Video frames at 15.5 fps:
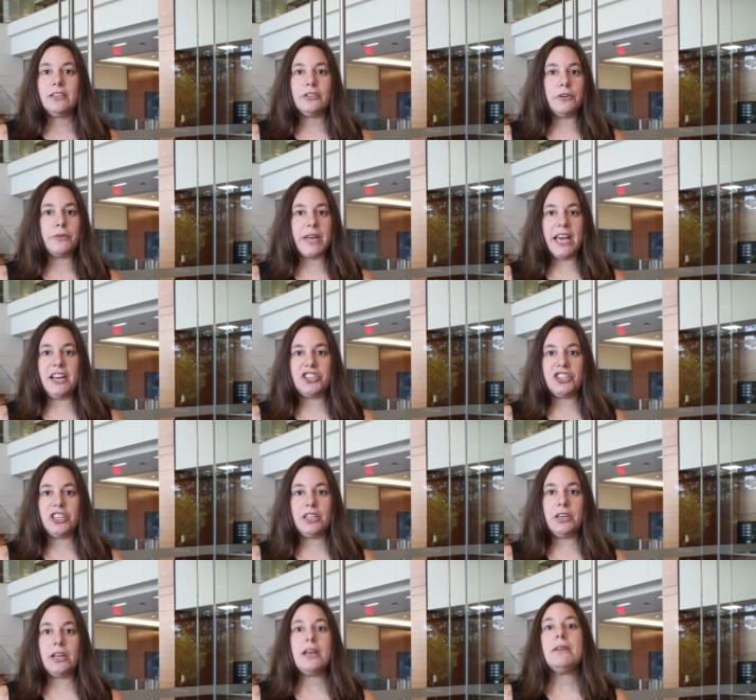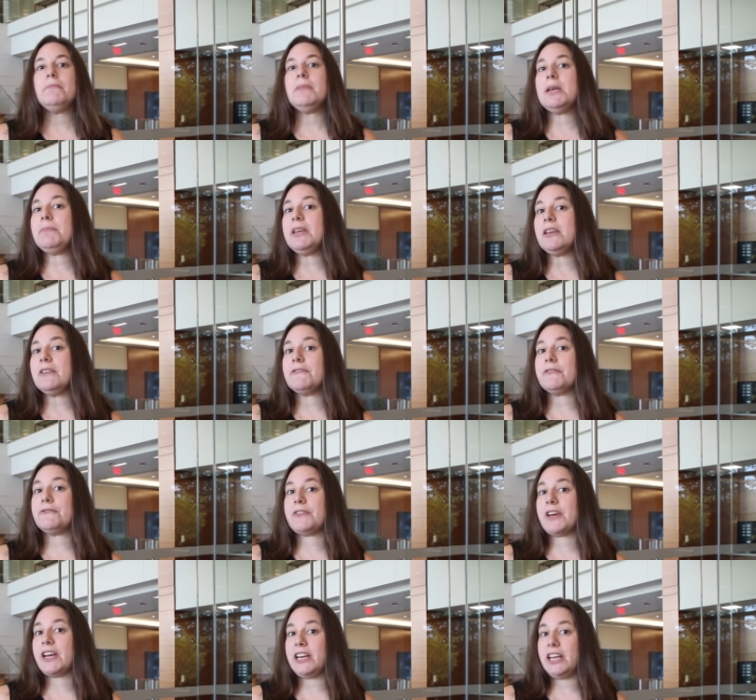location, maybe
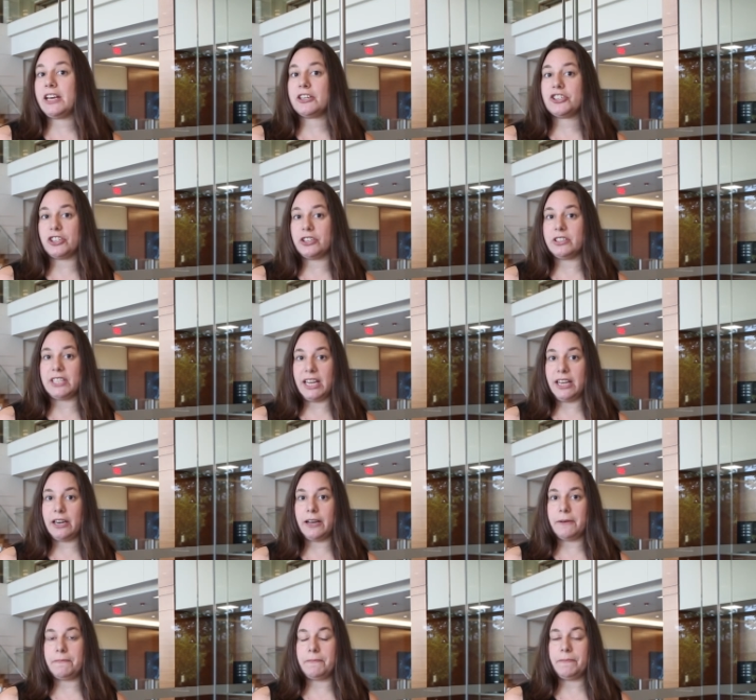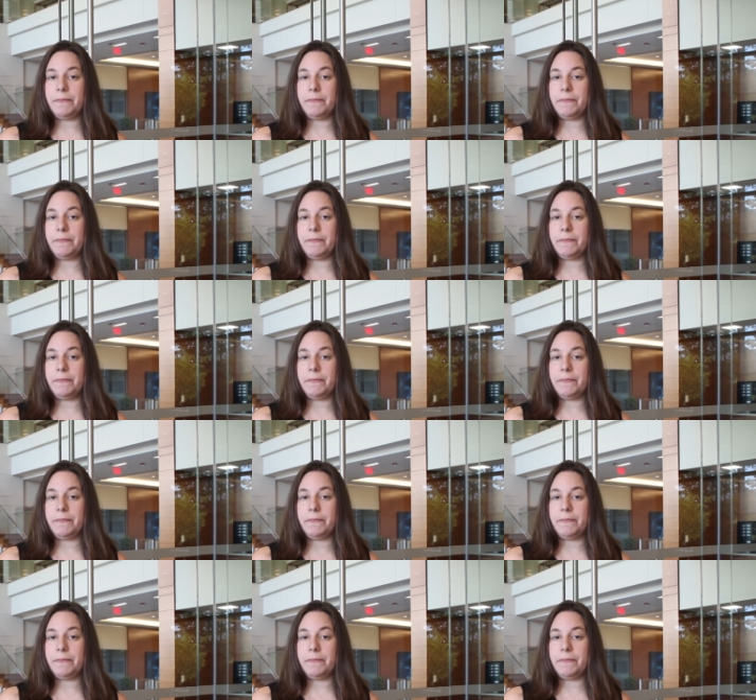even financial data.